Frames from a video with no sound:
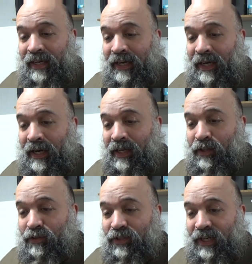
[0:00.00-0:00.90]

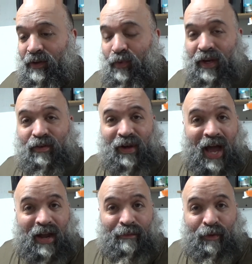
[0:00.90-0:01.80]
Usually when you
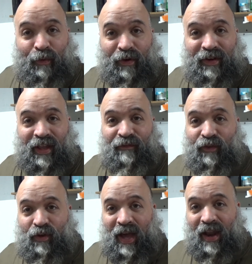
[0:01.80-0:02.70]
lock up the rear
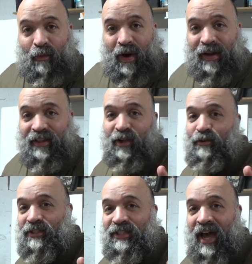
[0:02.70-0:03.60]
diff, you kind of want it to
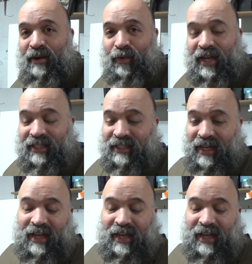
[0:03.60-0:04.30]
go sideways.